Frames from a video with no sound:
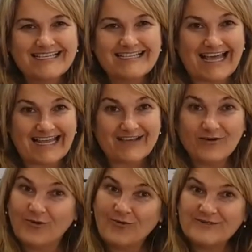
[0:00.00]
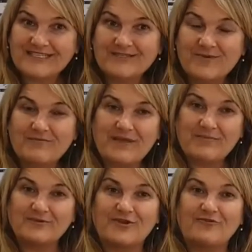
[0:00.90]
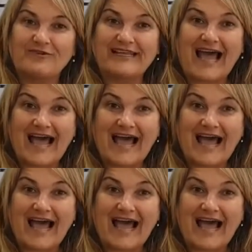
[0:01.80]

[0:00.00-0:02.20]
that it causes when people don't really